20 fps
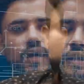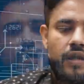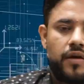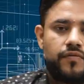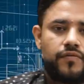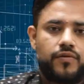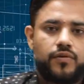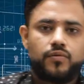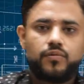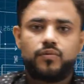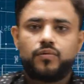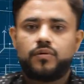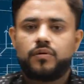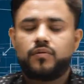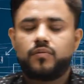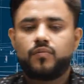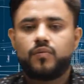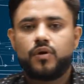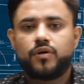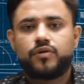If you
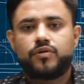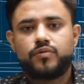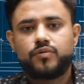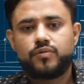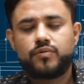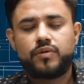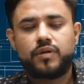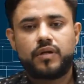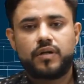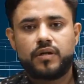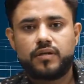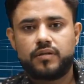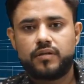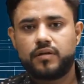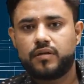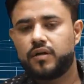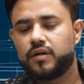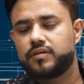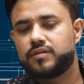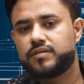want to learn the
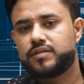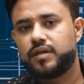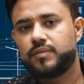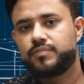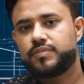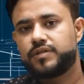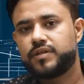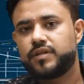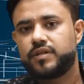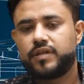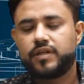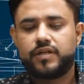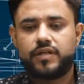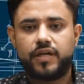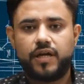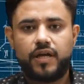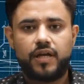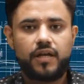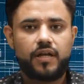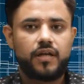concepts in
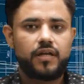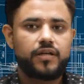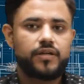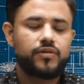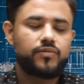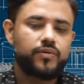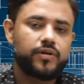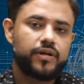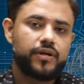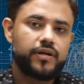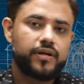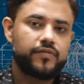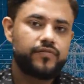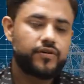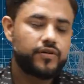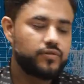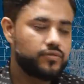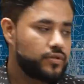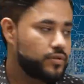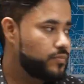detail, you can refer
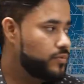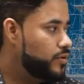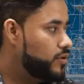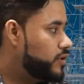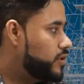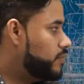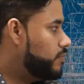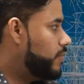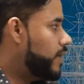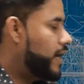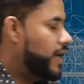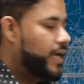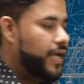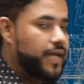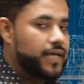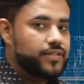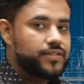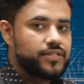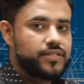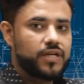to the book by
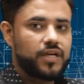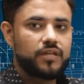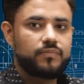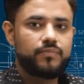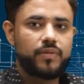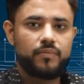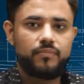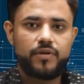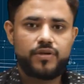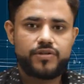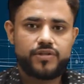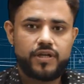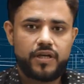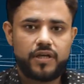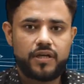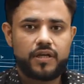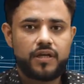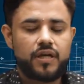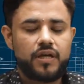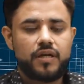S-Chan
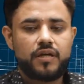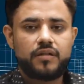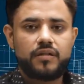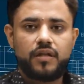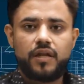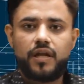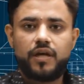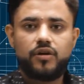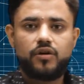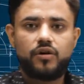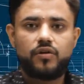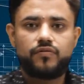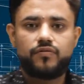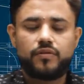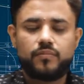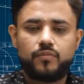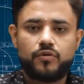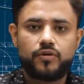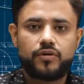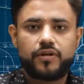Publishing. The link of
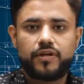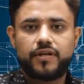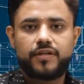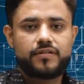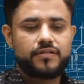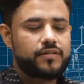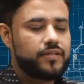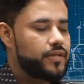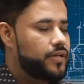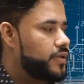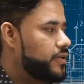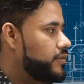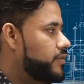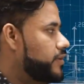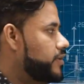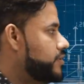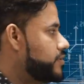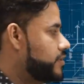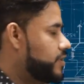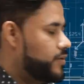the book is there in the
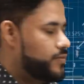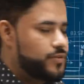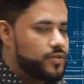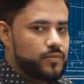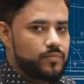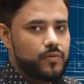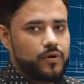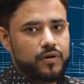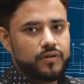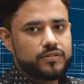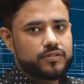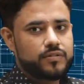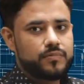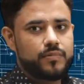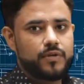description box